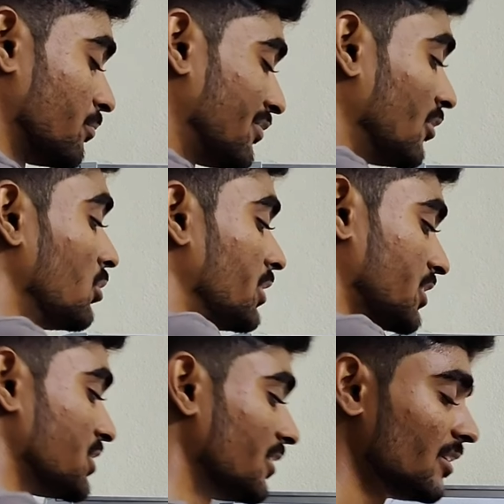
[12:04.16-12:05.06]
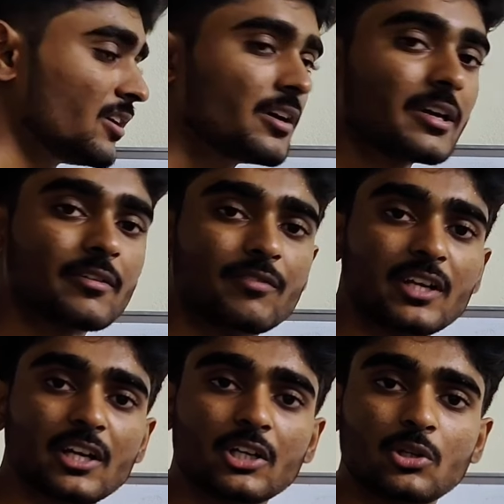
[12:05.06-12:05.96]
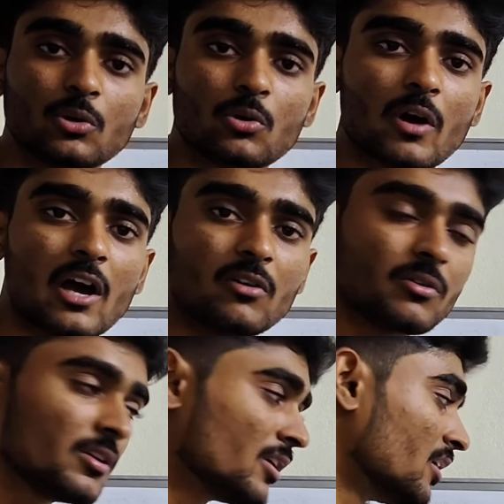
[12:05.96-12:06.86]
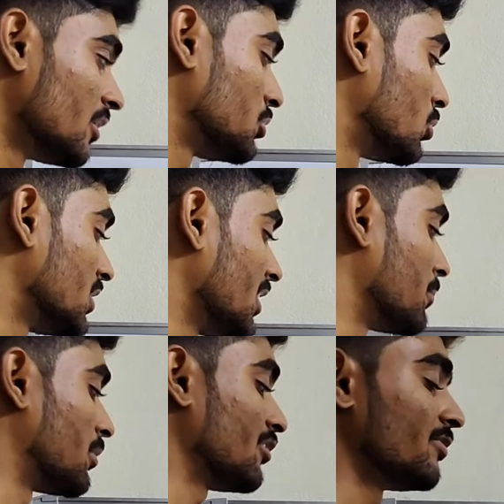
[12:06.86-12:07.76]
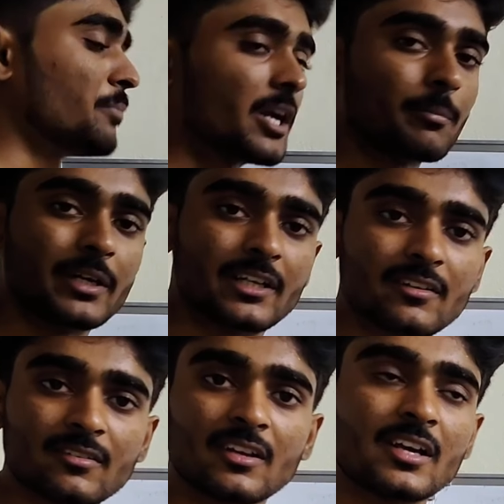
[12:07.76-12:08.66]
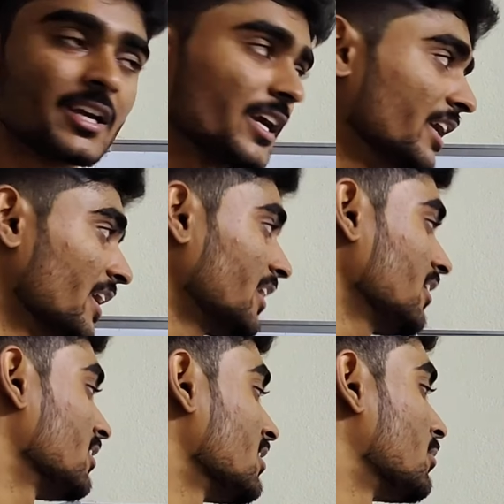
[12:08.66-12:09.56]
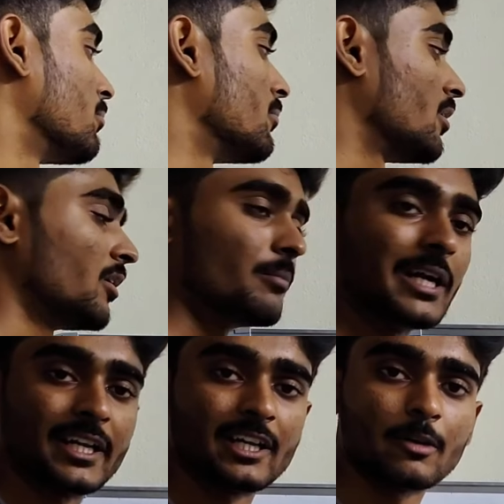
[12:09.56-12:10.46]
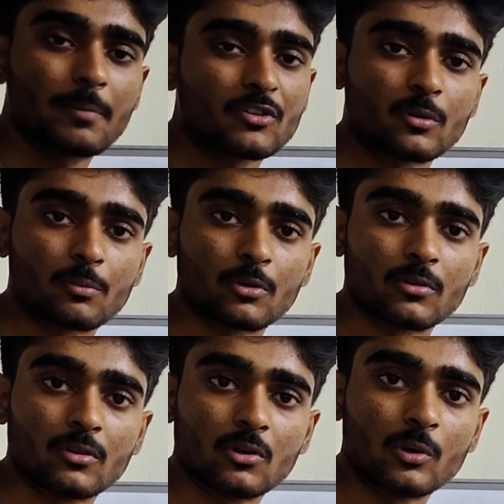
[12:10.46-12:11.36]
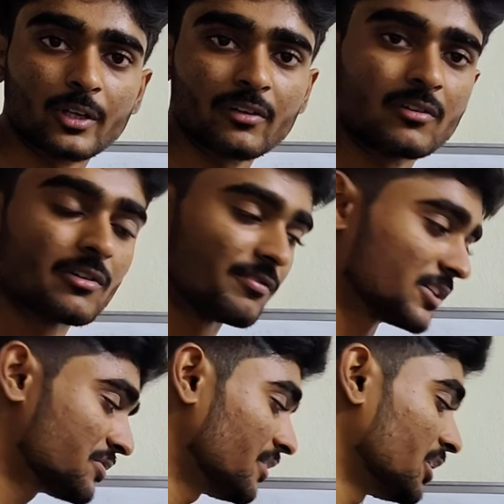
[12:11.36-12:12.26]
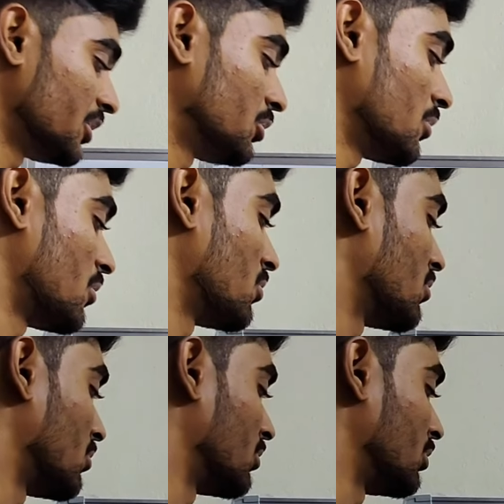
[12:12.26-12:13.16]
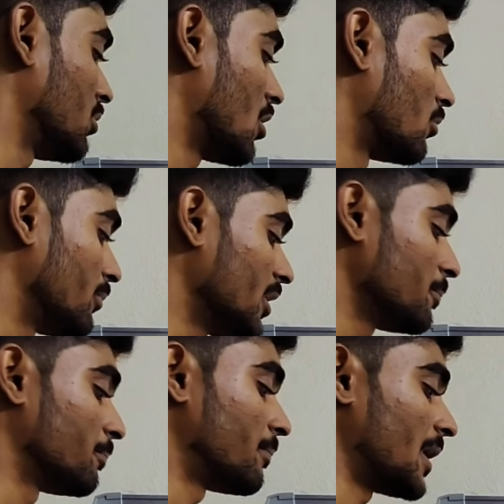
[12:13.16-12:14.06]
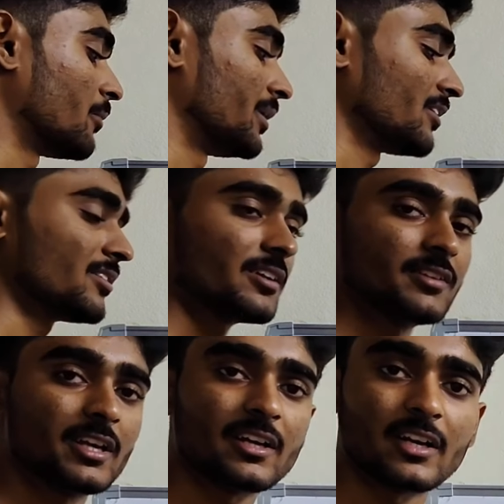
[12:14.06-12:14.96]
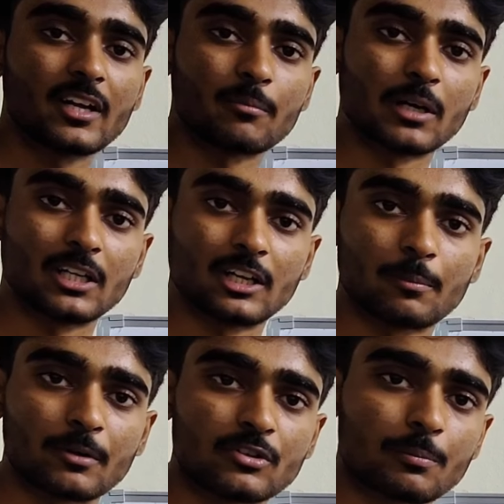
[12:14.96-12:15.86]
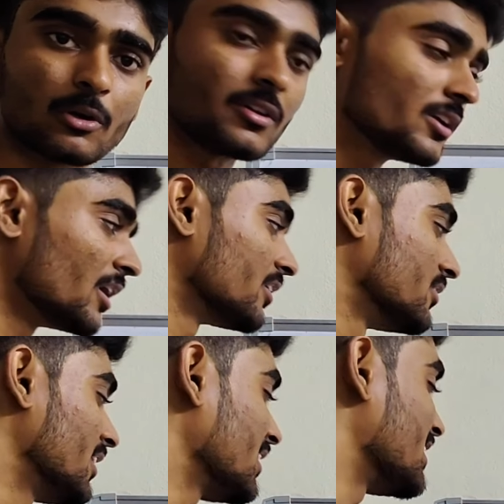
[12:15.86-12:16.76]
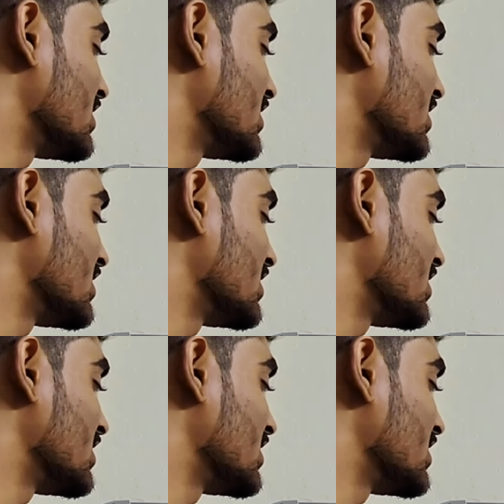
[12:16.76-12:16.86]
before notation, we need to have total number of parameters in an multi-layer perceptron. Okay, first we need to know how many parameters are there in a multi-layer perceptron. Then